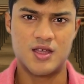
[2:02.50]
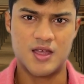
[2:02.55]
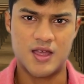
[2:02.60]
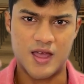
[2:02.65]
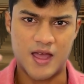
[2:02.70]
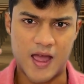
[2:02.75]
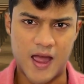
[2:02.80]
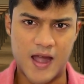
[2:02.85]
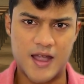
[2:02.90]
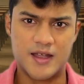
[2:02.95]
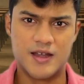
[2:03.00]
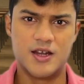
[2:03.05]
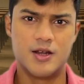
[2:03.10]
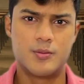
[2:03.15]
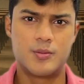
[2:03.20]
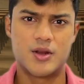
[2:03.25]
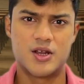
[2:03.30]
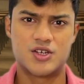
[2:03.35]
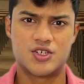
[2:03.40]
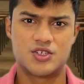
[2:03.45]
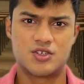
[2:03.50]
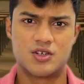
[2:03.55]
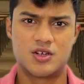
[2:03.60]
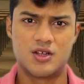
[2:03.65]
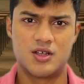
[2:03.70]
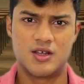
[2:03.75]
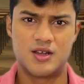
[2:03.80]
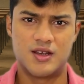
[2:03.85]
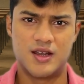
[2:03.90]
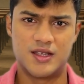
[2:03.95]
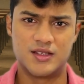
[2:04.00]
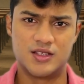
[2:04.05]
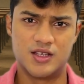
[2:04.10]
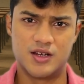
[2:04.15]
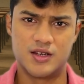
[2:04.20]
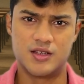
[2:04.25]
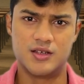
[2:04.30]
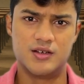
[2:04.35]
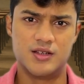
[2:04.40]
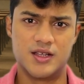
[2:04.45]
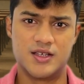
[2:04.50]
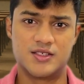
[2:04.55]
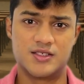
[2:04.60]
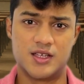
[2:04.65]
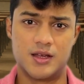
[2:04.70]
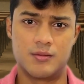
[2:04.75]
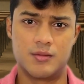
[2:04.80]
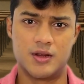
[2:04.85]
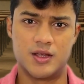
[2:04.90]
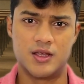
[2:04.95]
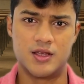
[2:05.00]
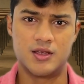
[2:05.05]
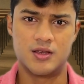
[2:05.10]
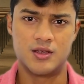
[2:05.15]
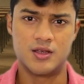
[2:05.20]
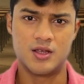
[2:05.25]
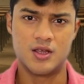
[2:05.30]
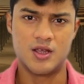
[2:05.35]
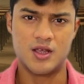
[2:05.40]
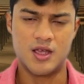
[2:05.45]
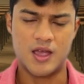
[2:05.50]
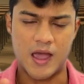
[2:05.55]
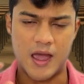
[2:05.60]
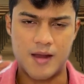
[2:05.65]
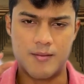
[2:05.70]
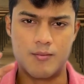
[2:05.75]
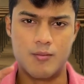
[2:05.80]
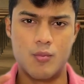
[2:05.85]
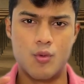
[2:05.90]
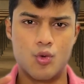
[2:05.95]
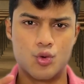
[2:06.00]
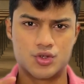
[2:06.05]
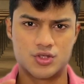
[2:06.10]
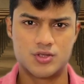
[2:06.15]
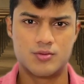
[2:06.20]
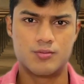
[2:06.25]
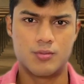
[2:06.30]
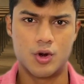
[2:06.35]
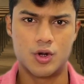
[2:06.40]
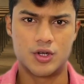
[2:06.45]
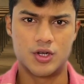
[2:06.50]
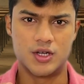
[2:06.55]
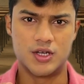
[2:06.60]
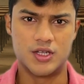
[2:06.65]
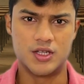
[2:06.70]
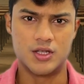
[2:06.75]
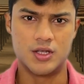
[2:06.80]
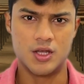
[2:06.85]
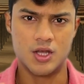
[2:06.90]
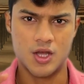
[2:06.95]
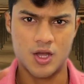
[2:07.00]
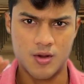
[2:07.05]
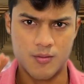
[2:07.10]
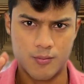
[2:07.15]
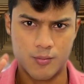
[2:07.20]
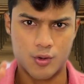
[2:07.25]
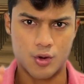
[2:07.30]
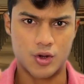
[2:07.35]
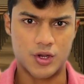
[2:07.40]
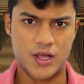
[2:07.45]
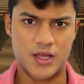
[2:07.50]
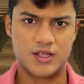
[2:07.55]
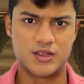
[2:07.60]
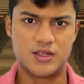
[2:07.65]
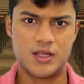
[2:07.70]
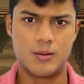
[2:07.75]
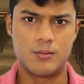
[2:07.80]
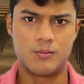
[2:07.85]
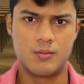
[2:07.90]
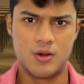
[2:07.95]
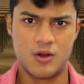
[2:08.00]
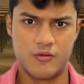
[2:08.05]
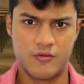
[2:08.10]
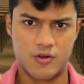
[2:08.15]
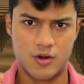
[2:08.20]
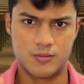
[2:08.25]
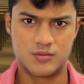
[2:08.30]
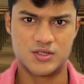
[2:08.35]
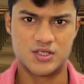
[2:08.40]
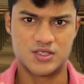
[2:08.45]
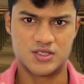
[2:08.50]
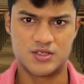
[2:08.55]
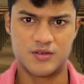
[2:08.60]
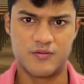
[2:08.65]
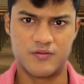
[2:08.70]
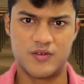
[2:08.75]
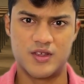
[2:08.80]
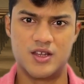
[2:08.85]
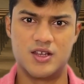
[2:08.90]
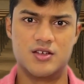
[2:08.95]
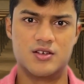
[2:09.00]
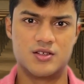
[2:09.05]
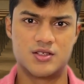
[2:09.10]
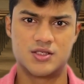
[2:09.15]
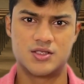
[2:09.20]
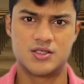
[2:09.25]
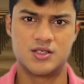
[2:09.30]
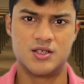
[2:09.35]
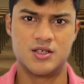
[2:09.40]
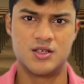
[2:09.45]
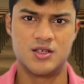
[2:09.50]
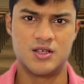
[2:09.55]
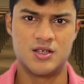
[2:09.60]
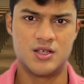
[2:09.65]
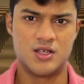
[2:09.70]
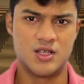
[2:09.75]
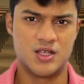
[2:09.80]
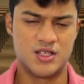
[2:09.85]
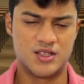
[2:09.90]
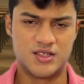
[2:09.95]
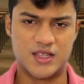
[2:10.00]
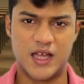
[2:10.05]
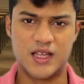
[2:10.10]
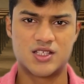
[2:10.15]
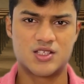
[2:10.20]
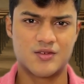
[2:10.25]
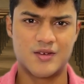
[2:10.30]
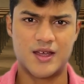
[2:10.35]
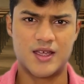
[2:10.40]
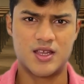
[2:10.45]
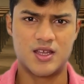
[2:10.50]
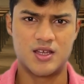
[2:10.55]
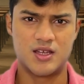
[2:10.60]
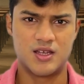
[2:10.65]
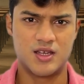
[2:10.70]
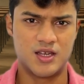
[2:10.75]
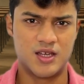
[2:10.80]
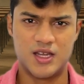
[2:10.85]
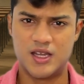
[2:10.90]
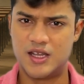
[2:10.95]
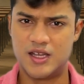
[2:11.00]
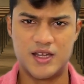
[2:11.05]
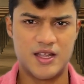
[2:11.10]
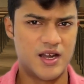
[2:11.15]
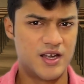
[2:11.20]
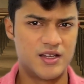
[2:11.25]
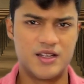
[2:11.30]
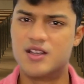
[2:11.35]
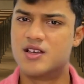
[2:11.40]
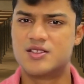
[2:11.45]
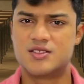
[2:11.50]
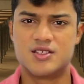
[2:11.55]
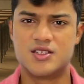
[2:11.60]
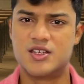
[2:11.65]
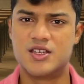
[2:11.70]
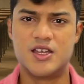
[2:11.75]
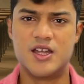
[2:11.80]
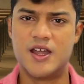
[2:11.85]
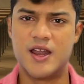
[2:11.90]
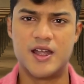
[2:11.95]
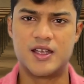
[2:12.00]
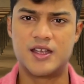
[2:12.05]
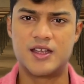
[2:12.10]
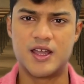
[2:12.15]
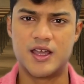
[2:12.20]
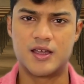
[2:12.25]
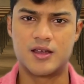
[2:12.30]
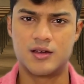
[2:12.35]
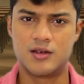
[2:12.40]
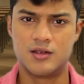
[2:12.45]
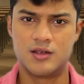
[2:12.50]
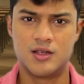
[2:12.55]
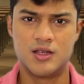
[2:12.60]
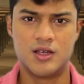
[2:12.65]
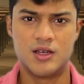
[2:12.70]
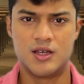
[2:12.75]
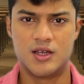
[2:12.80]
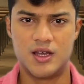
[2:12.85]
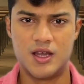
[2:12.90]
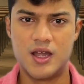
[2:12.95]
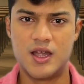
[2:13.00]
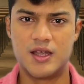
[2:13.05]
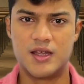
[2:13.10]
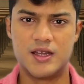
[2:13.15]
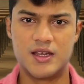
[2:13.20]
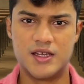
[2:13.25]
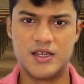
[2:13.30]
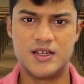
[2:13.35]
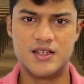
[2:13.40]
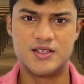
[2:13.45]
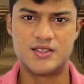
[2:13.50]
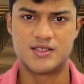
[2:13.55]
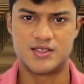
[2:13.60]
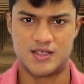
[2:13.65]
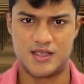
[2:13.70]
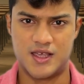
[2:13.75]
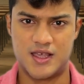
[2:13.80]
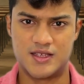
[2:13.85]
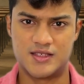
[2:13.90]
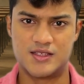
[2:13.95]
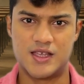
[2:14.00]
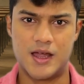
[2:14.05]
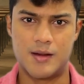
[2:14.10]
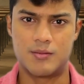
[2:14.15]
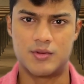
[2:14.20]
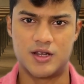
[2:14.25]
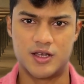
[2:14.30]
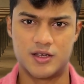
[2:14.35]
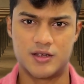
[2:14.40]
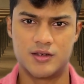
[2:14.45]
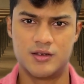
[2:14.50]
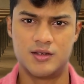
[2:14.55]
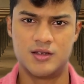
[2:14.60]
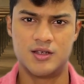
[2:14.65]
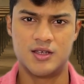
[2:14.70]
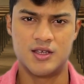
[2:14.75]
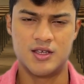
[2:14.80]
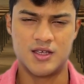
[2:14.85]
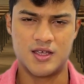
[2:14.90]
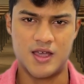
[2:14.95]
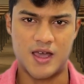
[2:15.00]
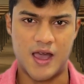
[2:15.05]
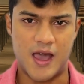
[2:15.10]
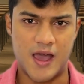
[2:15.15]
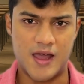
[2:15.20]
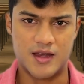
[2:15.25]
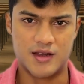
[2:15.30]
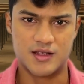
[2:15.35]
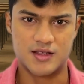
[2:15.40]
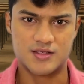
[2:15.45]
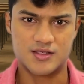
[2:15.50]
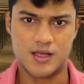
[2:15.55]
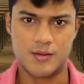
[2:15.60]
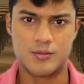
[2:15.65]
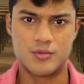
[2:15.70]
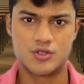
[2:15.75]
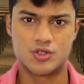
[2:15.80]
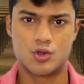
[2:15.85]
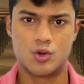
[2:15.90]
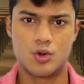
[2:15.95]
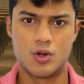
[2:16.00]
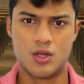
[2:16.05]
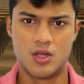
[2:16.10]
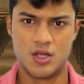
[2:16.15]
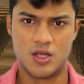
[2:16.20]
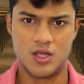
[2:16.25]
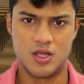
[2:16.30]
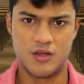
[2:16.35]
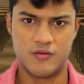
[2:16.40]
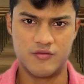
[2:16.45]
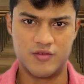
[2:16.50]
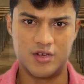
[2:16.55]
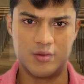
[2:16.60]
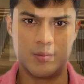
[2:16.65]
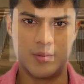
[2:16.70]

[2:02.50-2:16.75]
handle pressure like the real exam day, and most importantly, protect them from system failures. That's why India doesn't need EdTech. It needs exam tech. And in this episode, we'll